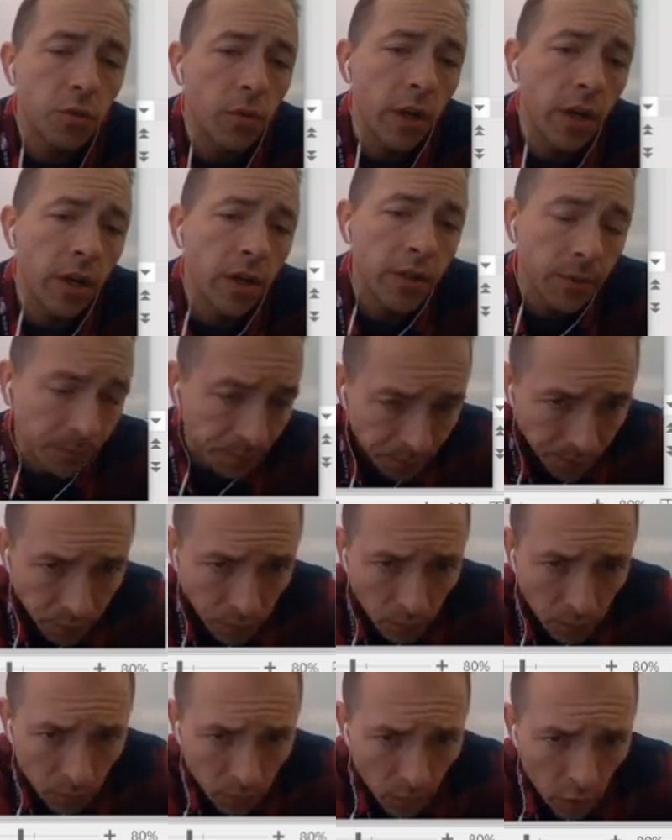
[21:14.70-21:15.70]
squares,
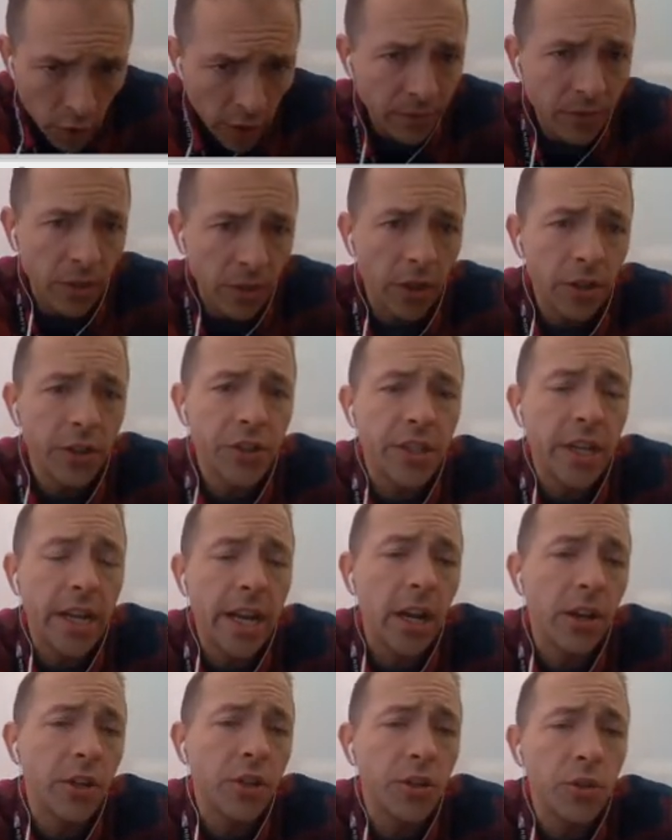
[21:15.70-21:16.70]
you have to
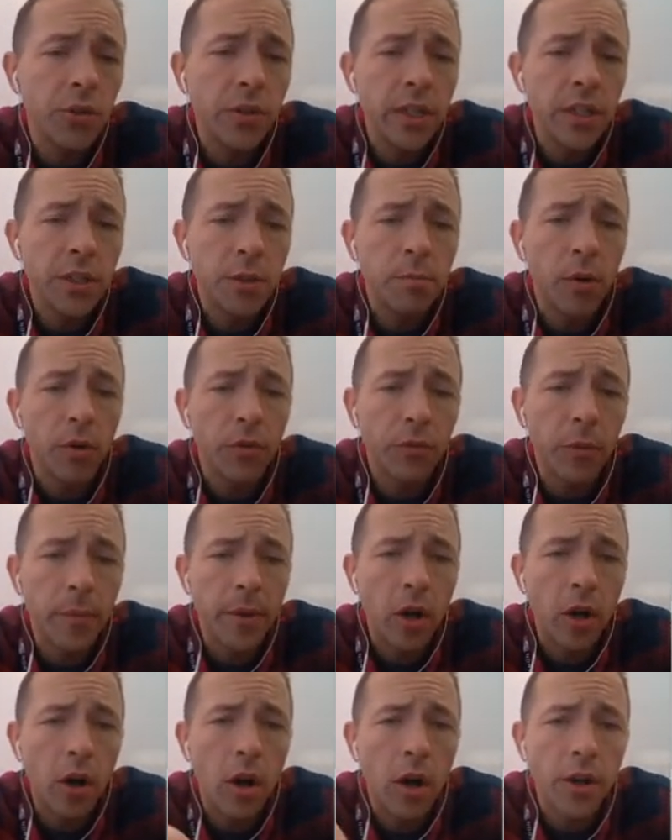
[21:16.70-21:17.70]
understand how to do these both from
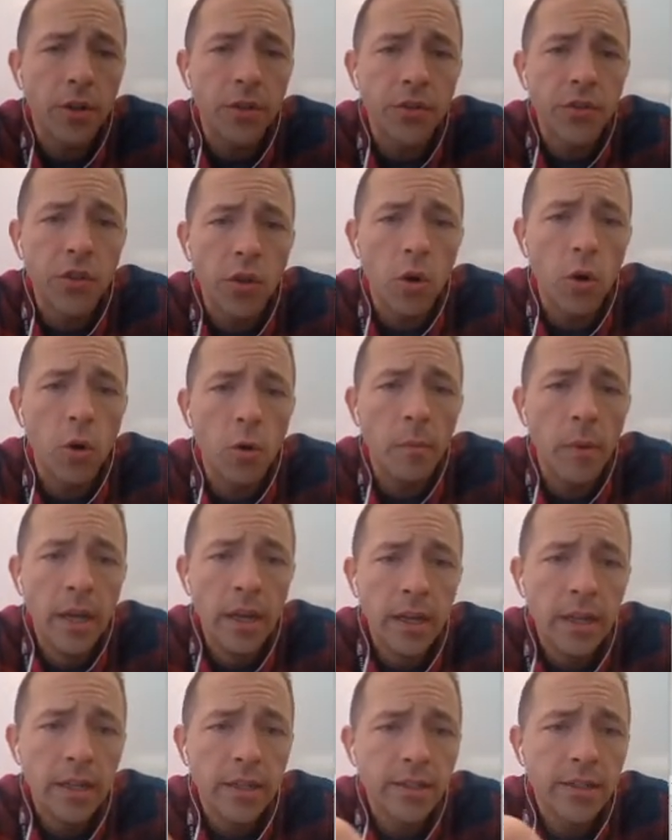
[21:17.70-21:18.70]
an autosome
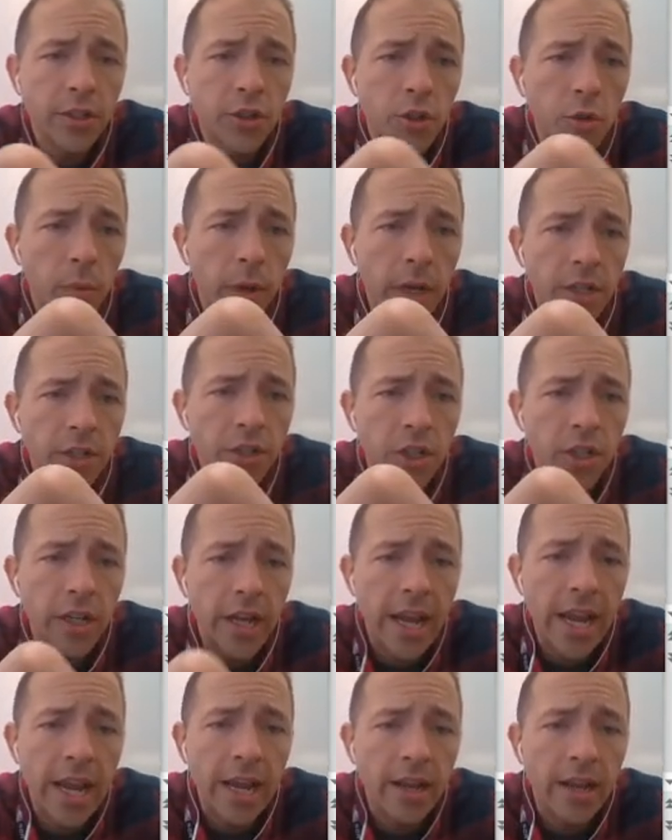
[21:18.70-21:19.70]
situation
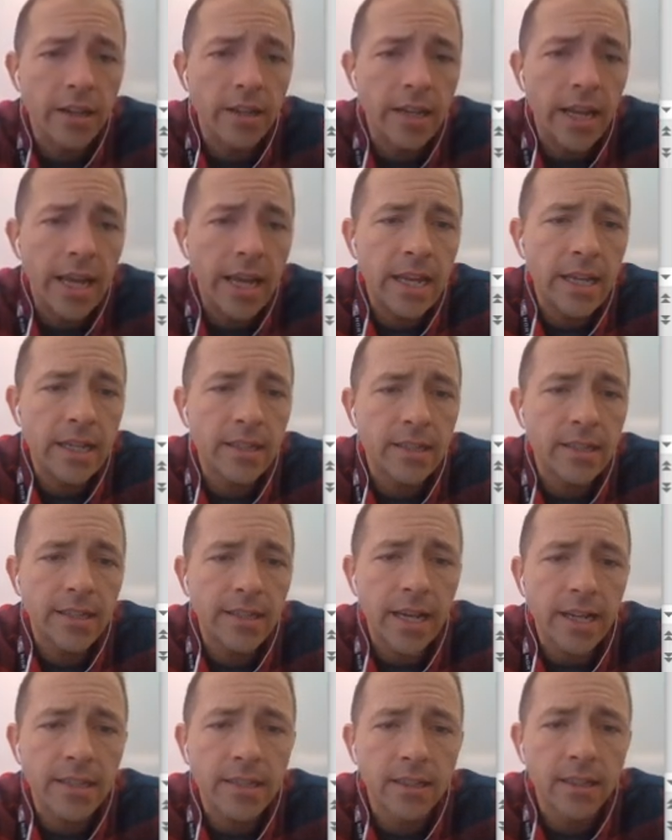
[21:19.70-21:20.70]
and a
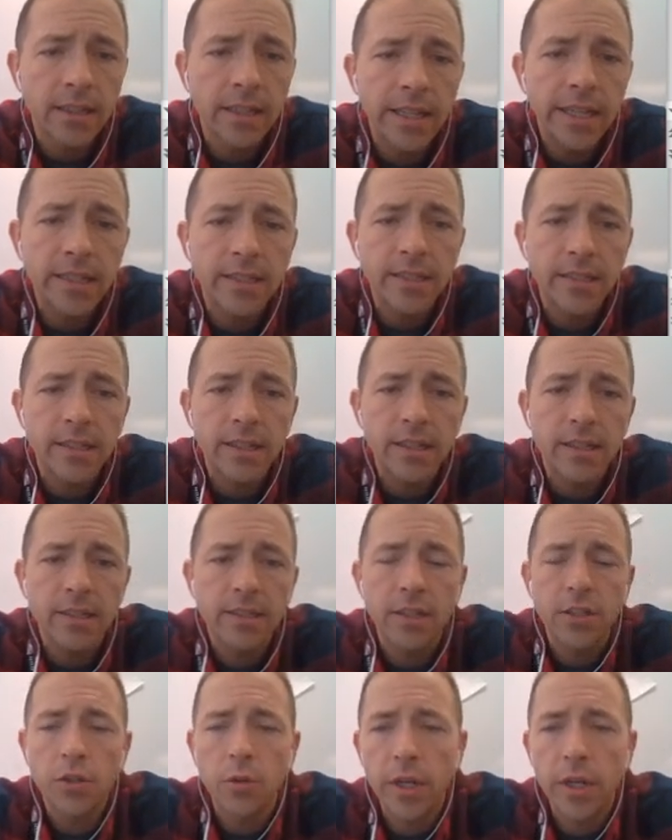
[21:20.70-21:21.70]
sex-linked
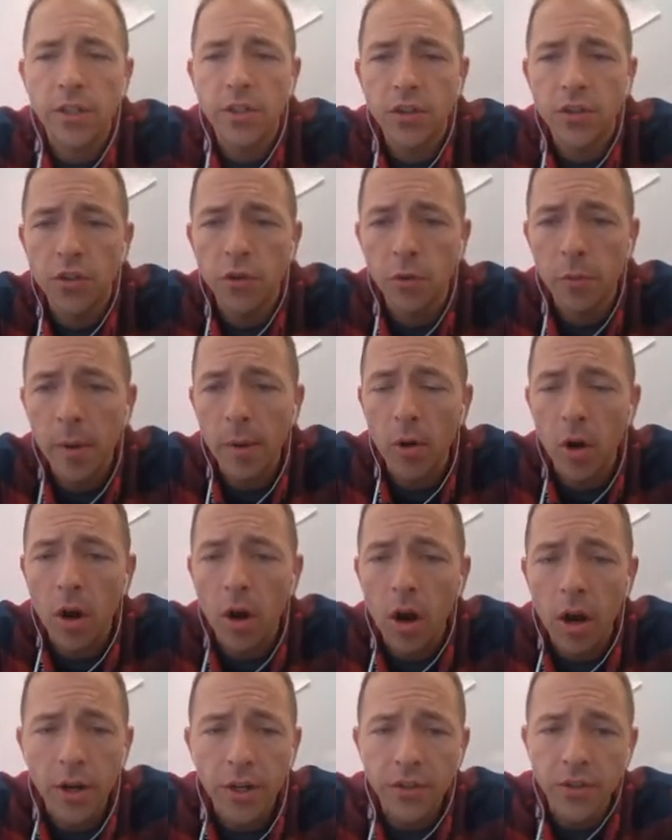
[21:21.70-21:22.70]
situation. So remember,
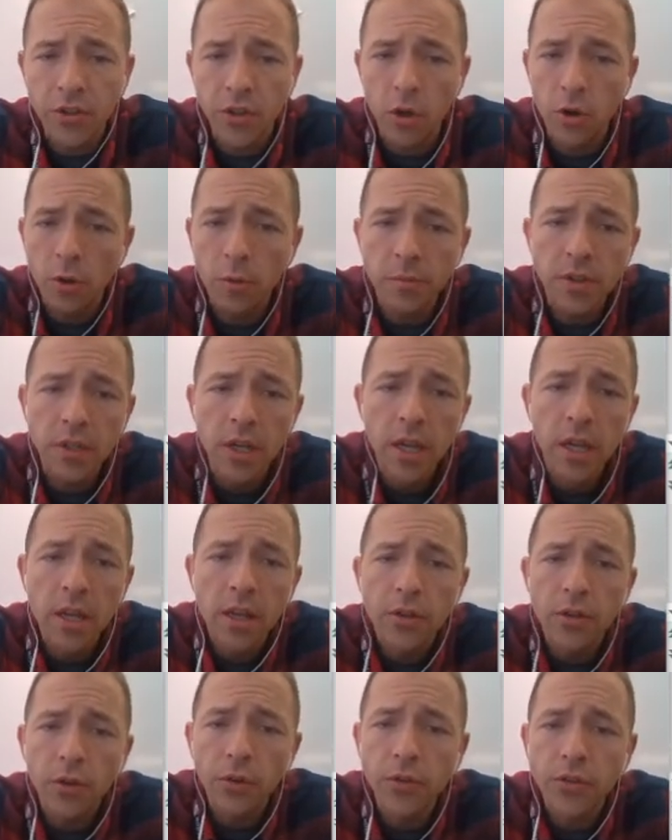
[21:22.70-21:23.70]
autosomes,
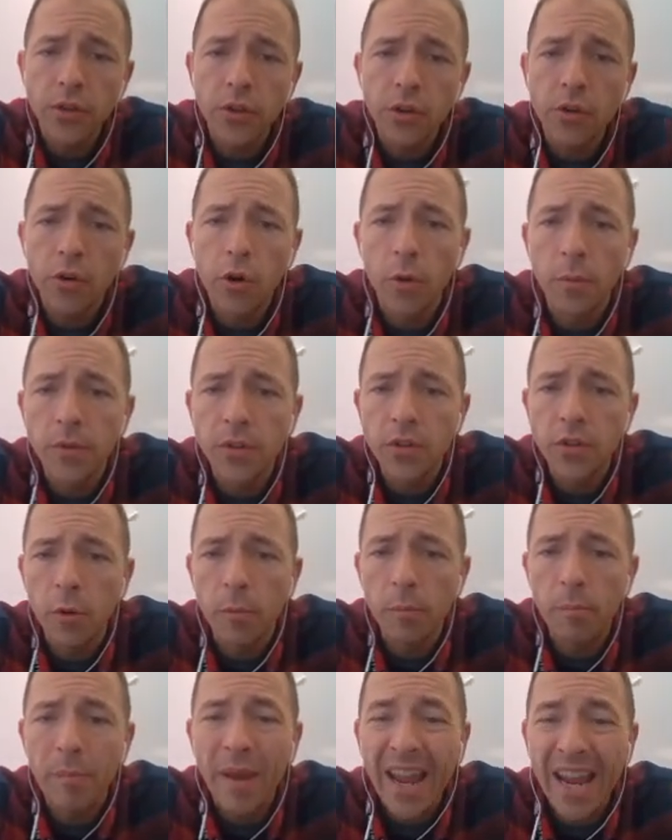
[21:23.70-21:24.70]
those are the
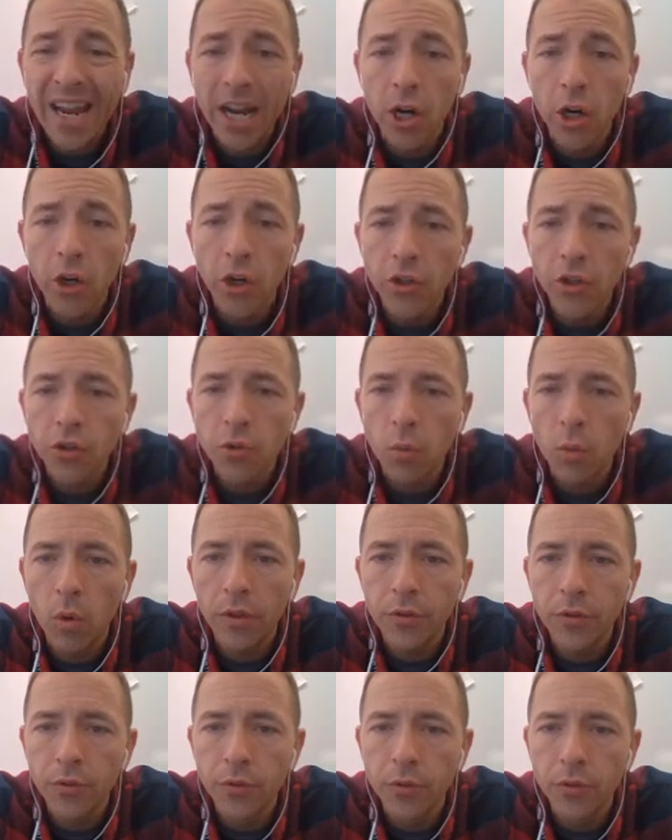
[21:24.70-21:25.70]
chromosome pairs
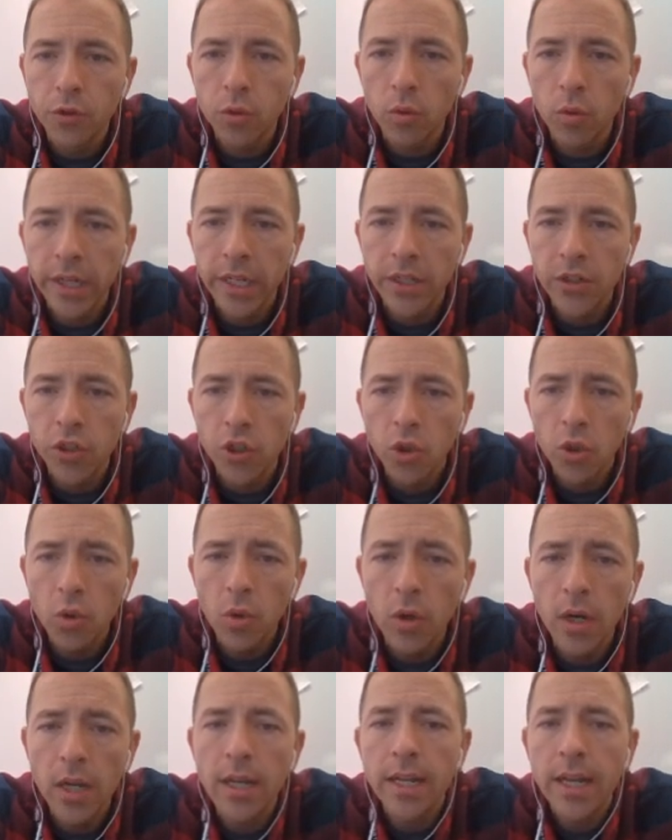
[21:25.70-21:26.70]
1 through
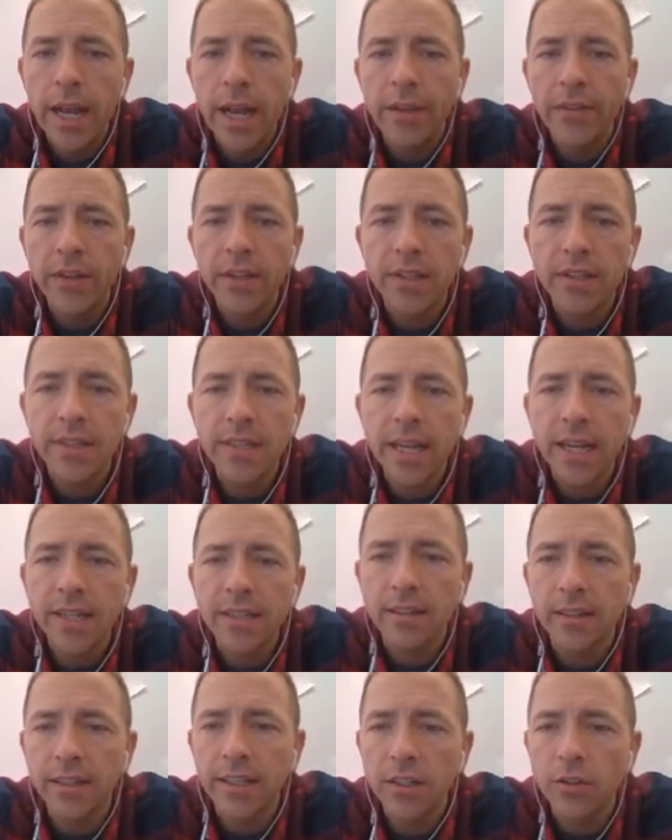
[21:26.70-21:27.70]
22, and the
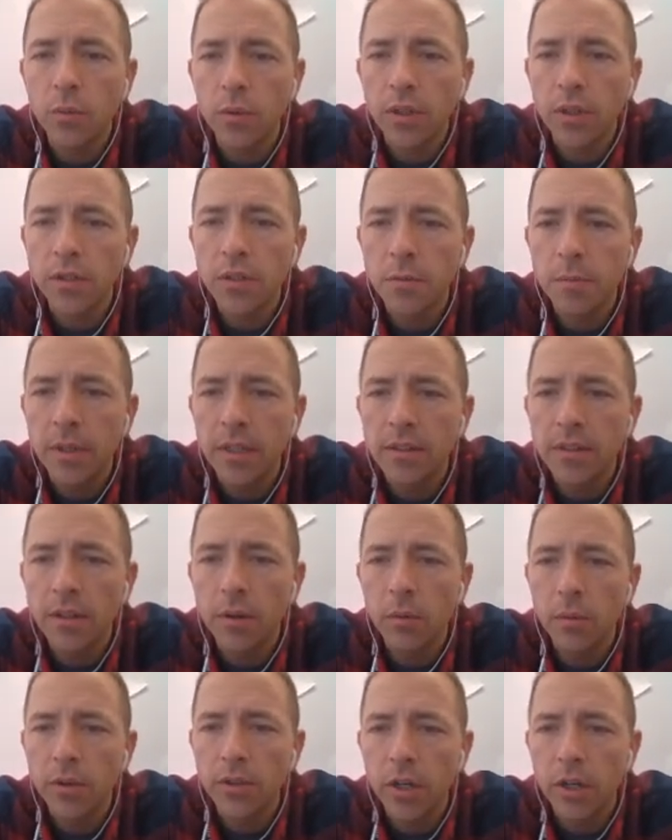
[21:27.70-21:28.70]
sex-linked ones means
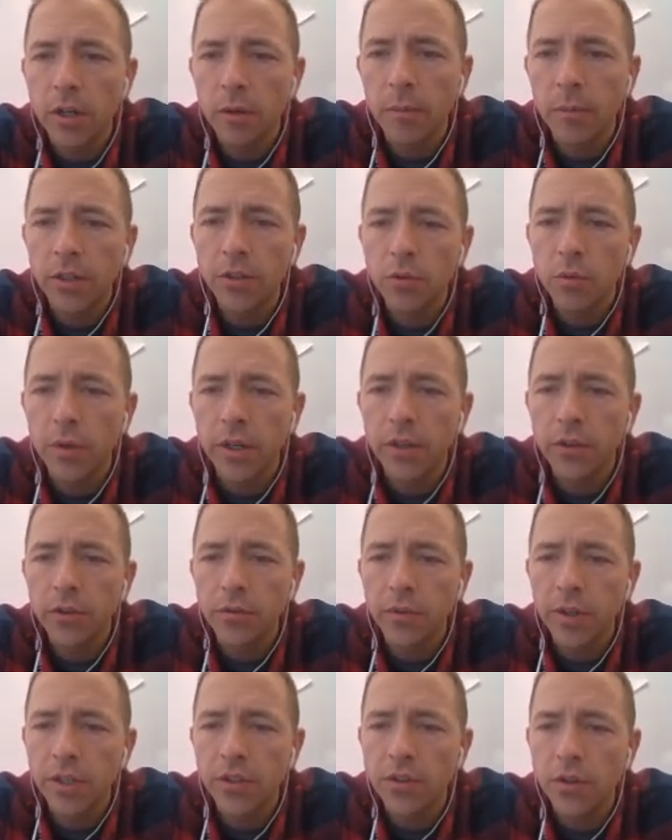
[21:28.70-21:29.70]
that we're talking about
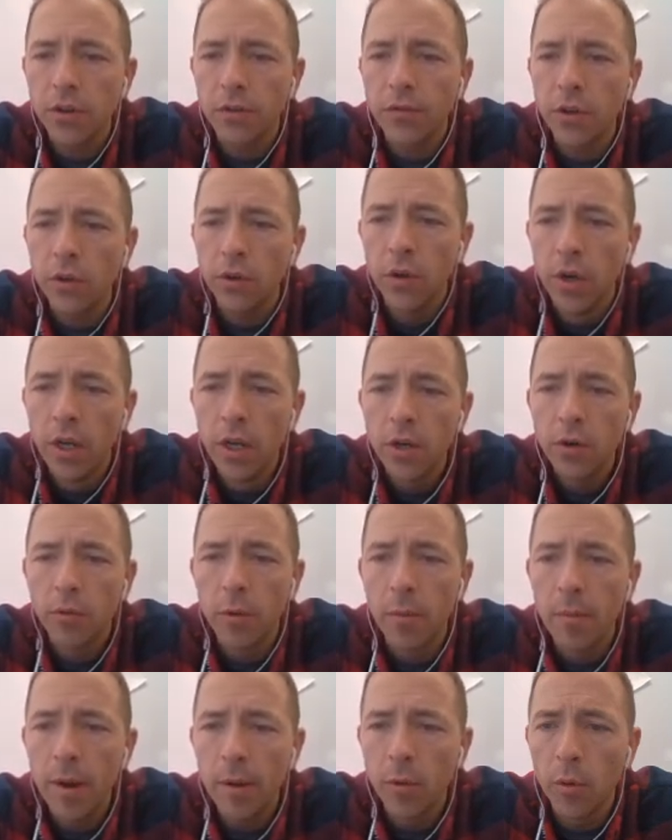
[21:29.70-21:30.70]
23. So if you
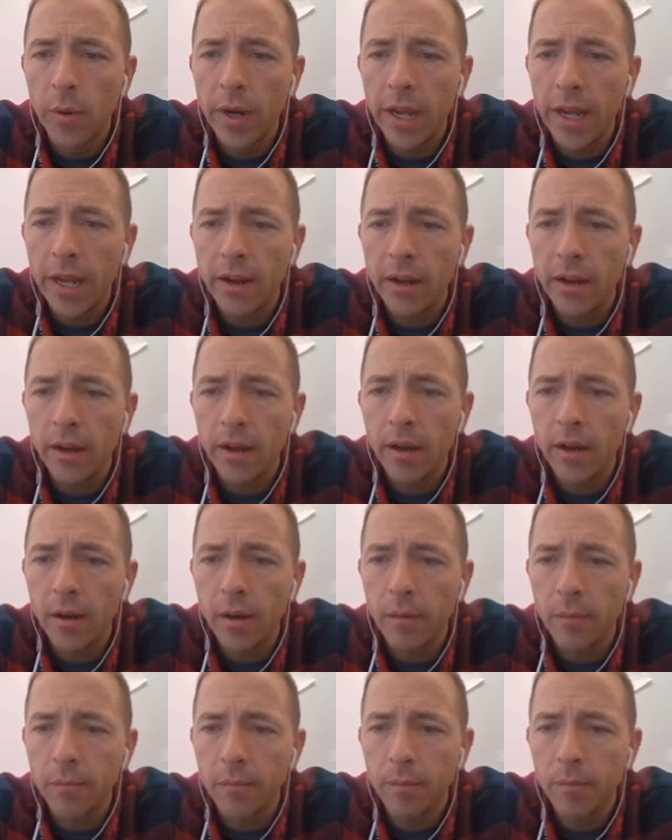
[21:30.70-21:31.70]
remember, we had a
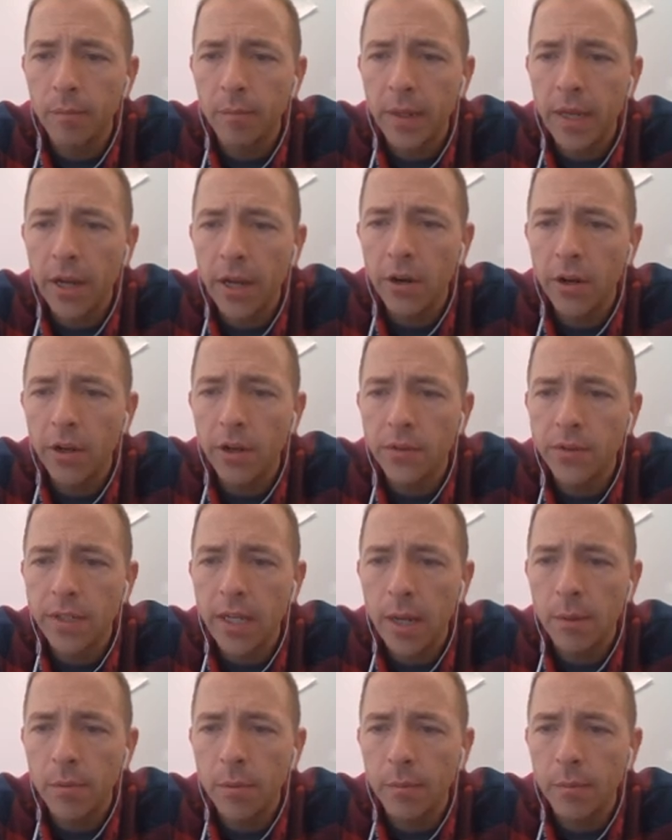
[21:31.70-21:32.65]
karyotype.